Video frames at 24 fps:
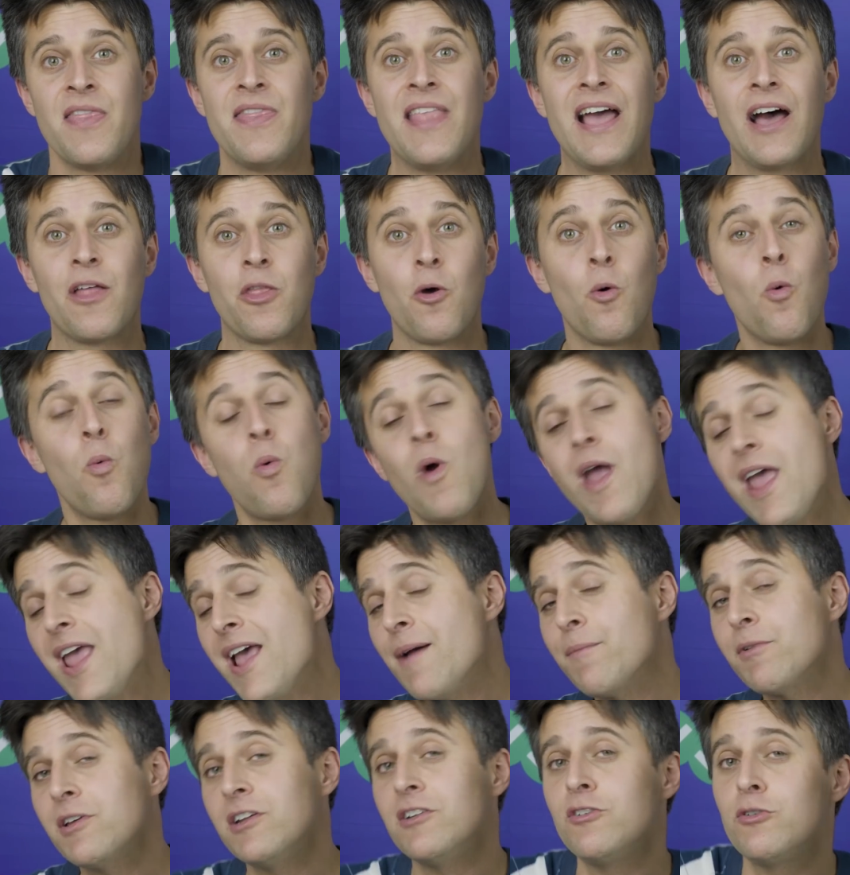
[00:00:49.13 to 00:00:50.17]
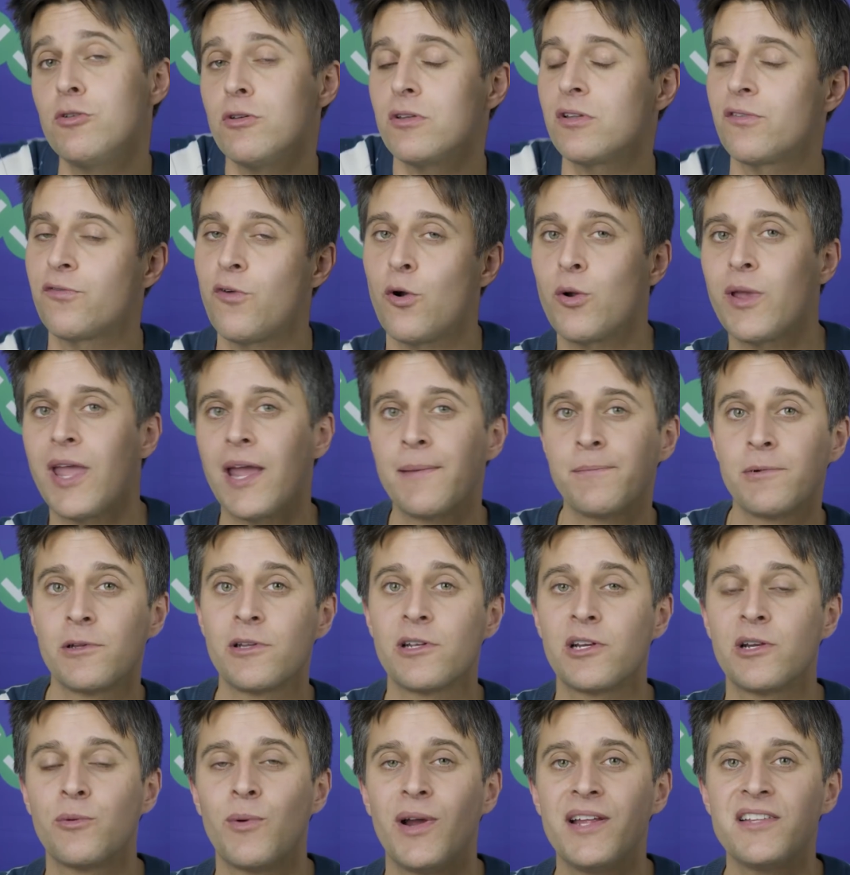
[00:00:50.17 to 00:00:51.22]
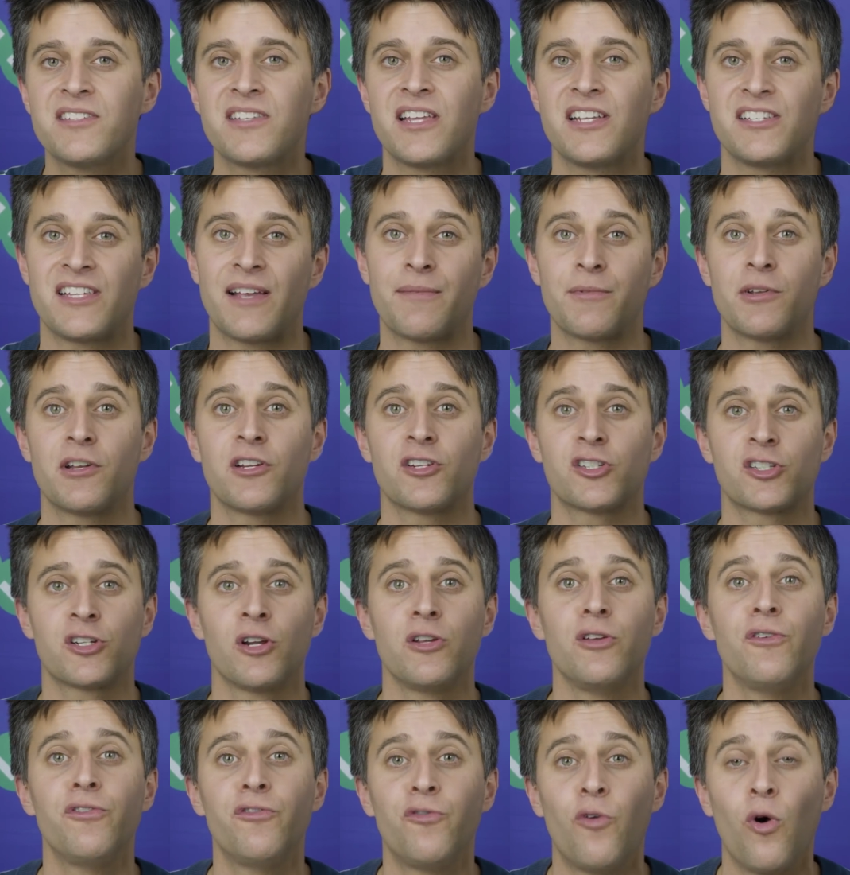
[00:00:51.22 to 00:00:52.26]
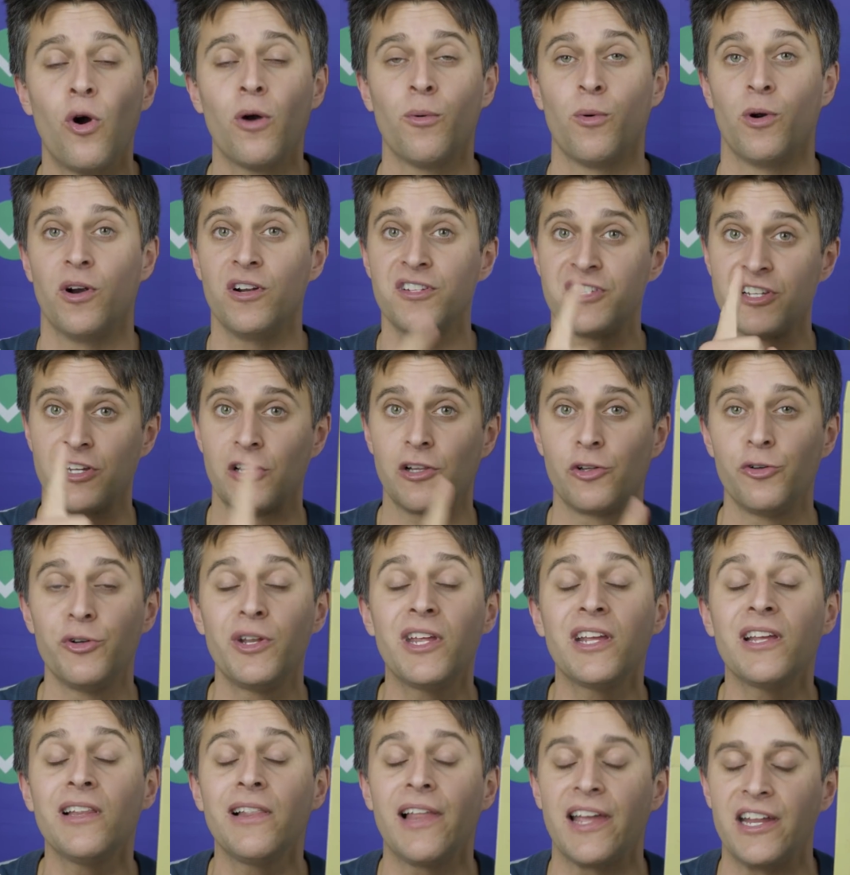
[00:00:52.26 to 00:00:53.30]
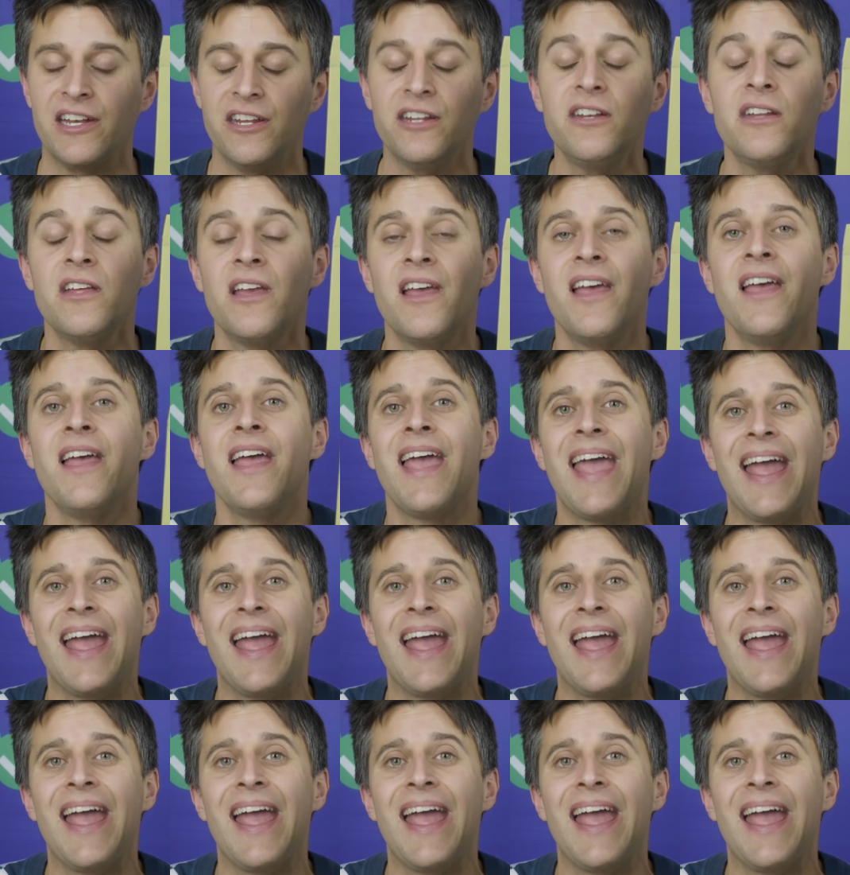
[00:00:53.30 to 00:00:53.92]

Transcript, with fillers: Now, the way I'm going to do this Vocabulary Wednesdays, I'm going to show you four words, including elated,